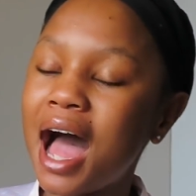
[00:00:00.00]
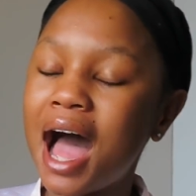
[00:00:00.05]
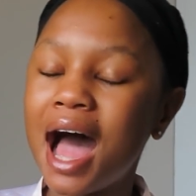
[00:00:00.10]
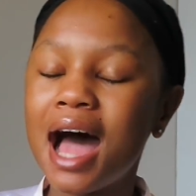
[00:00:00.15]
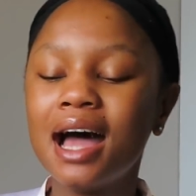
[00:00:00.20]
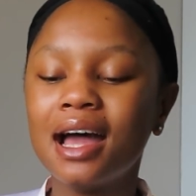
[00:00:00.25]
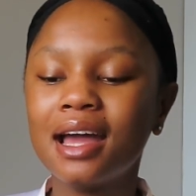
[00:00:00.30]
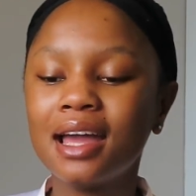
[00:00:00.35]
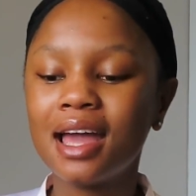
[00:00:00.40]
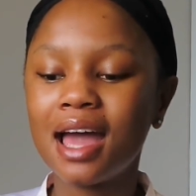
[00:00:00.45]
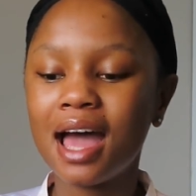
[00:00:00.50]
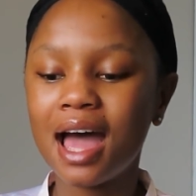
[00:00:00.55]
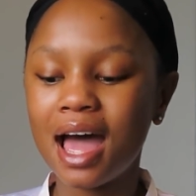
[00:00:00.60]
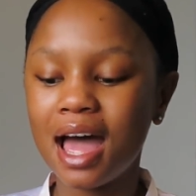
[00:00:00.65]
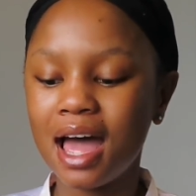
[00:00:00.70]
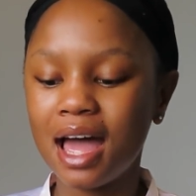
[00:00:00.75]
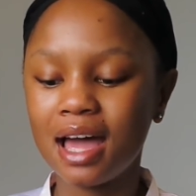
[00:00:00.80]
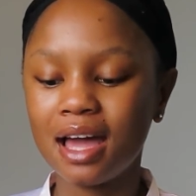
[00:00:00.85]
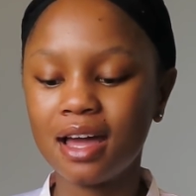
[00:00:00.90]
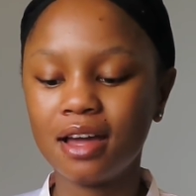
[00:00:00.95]
I
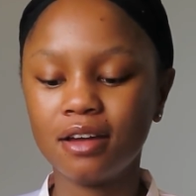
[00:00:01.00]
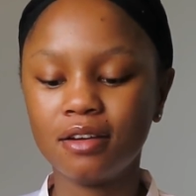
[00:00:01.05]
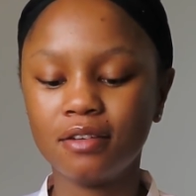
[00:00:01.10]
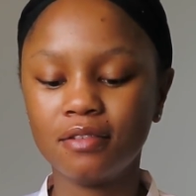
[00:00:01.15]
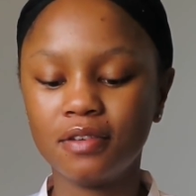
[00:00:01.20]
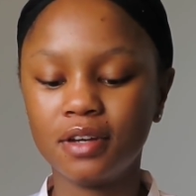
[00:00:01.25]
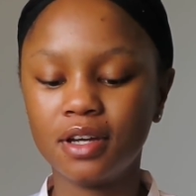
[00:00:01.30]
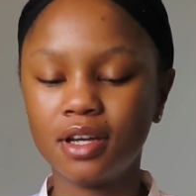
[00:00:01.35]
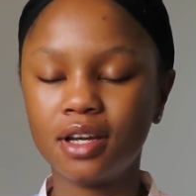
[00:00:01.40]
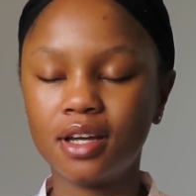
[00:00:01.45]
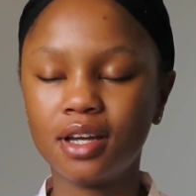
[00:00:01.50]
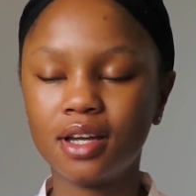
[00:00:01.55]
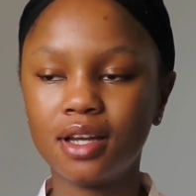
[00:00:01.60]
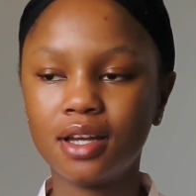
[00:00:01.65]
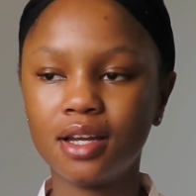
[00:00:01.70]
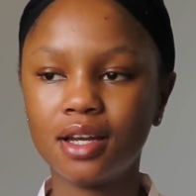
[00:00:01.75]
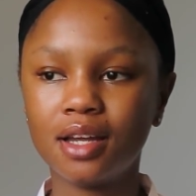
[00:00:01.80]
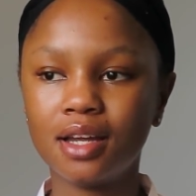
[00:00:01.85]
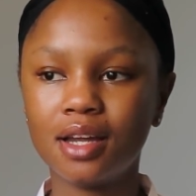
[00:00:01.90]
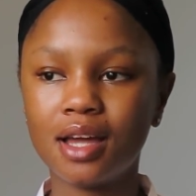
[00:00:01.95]
have
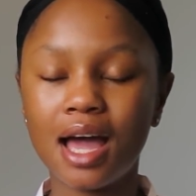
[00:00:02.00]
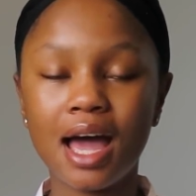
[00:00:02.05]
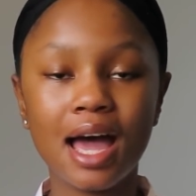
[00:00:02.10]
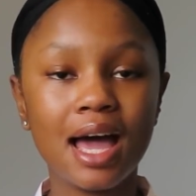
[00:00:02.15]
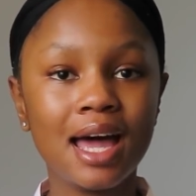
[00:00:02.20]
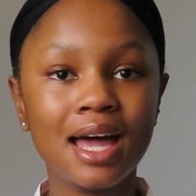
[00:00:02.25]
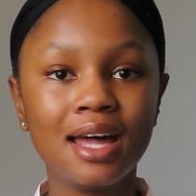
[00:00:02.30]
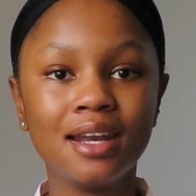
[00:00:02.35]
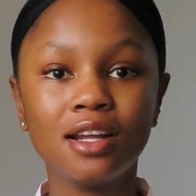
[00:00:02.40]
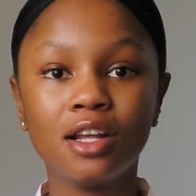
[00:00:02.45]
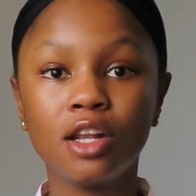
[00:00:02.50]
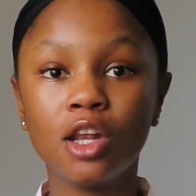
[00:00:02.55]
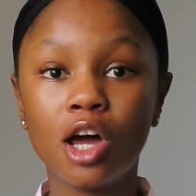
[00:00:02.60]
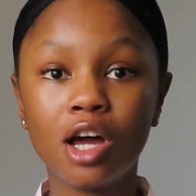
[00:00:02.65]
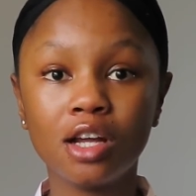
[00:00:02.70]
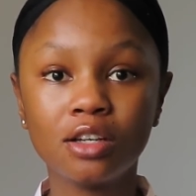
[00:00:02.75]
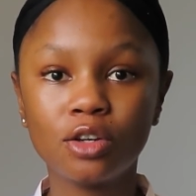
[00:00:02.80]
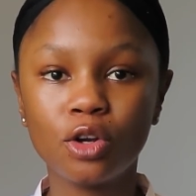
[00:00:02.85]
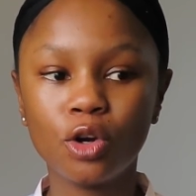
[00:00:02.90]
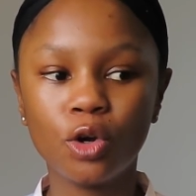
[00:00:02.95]
had a
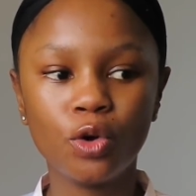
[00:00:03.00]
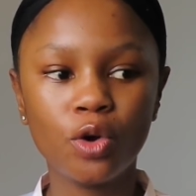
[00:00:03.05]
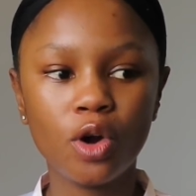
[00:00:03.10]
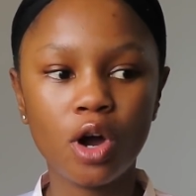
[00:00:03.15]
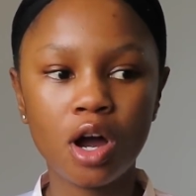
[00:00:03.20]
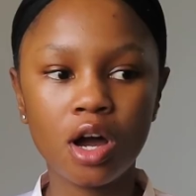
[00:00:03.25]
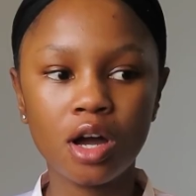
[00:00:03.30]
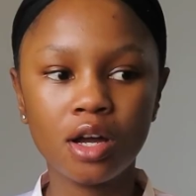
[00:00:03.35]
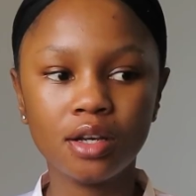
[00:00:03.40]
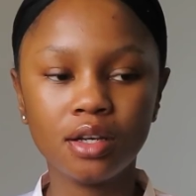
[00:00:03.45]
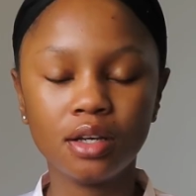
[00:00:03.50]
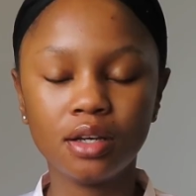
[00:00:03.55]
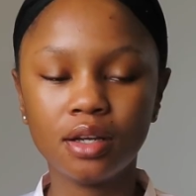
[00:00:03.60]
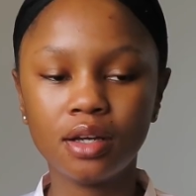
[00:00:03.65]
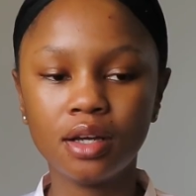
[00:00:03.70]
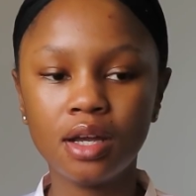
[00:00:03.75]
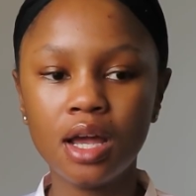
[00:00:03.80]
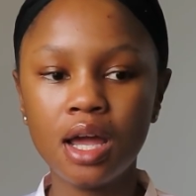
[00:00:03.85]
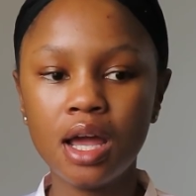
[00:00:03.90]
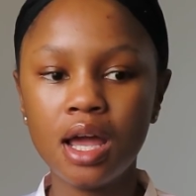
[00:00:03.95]
lot go on
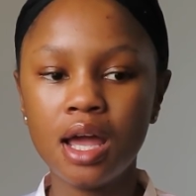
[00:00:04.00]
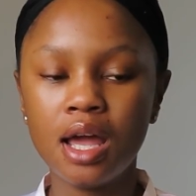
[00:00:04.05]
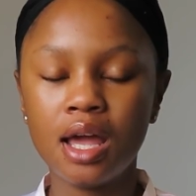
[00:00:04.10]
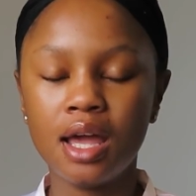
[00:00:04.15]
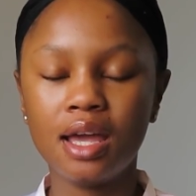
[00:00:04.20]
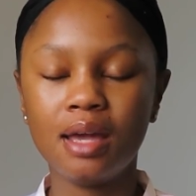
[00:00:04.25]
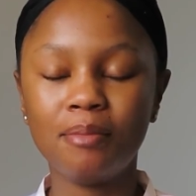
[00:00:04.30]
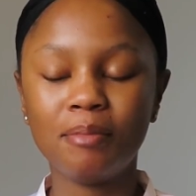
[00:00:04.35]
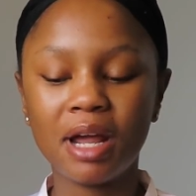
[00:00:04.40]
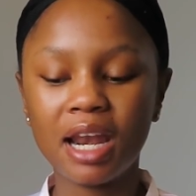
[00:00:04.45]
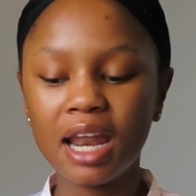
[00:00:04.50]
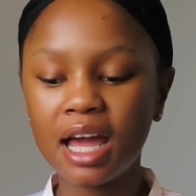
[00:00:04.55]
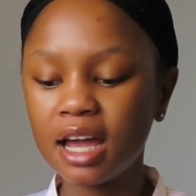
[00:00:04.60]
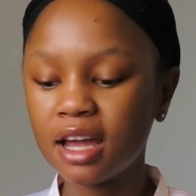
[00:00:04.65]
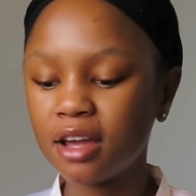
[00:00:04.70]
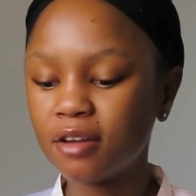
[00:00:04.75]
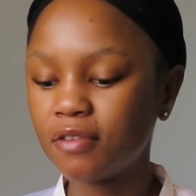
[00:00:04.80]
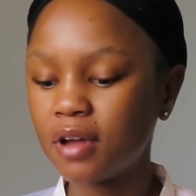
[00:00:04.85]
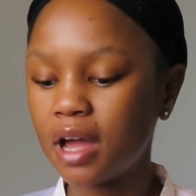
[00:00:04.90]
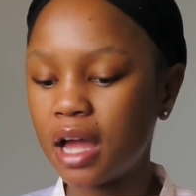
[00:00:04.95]
in my
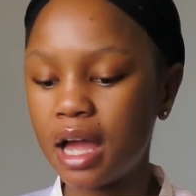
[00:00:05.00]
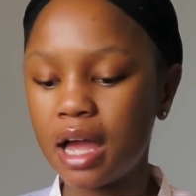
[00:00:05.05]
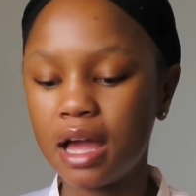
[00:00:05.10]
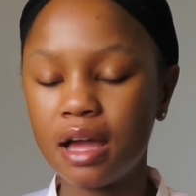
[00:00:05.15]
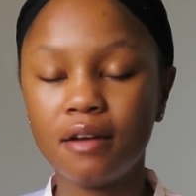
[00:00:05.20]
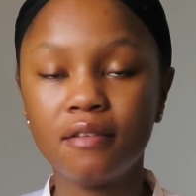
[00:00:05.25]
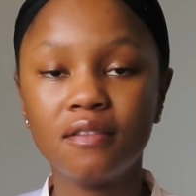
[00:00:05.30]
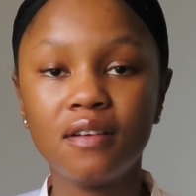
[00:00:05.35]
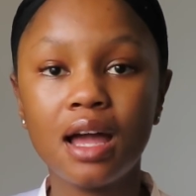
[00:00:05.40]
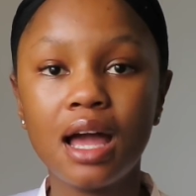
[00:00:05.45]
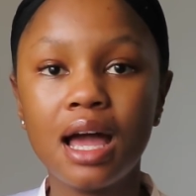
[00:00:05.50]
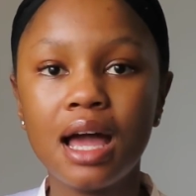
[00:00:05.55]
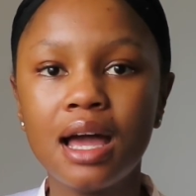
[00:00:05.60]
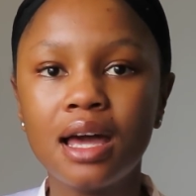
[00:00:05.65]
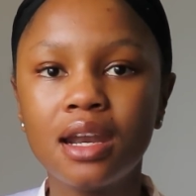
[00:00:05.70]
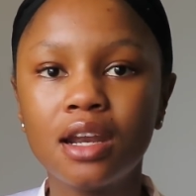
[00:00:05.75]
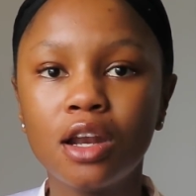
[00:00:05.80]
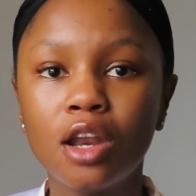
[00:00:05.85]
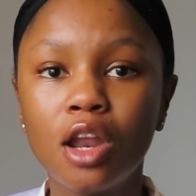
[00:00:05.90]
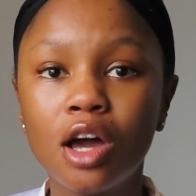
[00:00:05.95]
life. I have
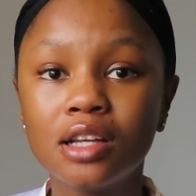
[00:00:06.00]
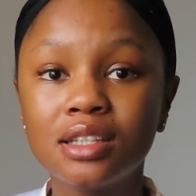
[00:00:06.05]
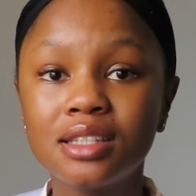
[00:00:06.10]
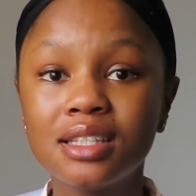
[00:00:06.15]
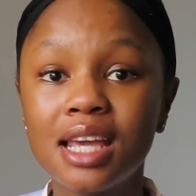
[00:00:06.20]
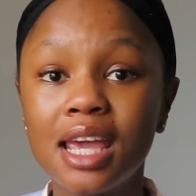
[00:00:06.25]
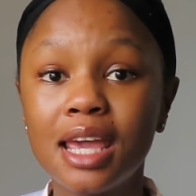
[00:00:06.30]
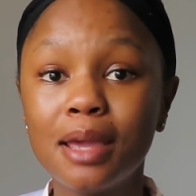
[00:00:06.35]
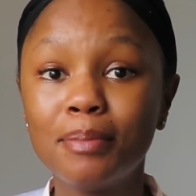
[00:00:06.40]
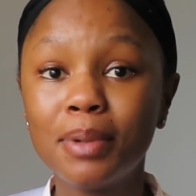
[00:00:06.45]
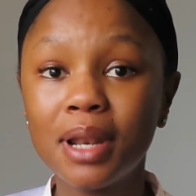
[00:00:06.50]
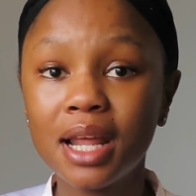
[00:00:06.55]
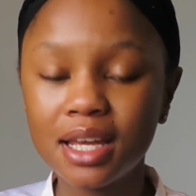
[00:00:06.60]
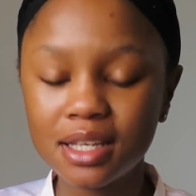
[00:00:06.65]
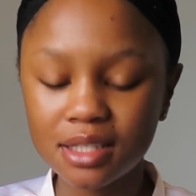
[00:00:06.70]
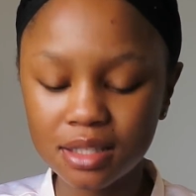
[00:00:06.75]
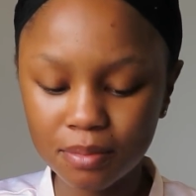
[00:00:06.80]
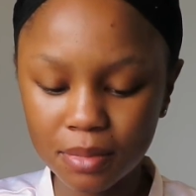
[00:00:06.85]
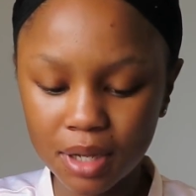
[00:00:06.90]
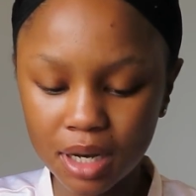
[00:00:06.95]
had a lot take
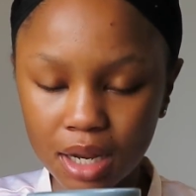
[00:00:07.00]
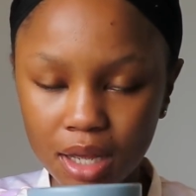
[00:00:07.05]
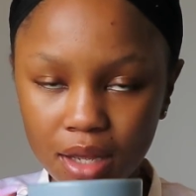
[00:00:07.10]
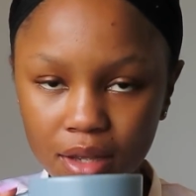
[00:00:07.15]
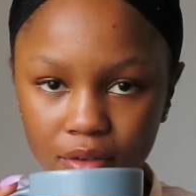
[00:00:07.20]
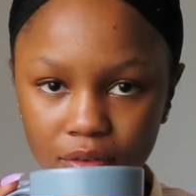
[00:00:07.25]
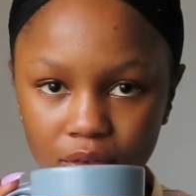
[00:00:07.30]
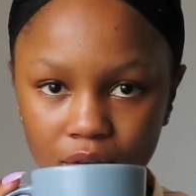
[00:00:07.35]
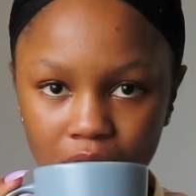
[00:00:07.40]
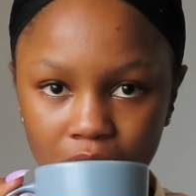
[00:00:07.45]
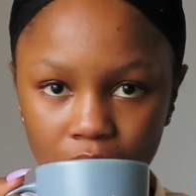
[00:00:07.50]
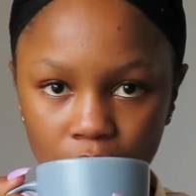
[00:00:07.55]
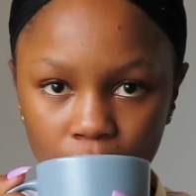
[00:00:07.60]
place in my life.